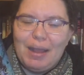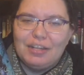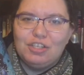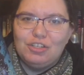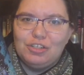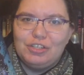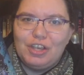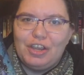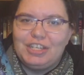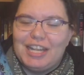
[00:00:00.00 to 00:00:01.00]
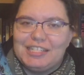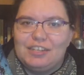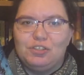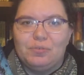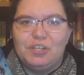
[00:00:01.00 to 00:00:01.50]
but to do so, she has to
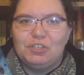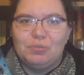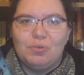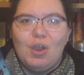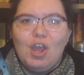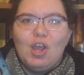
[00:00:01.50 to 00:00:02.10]
do a ritual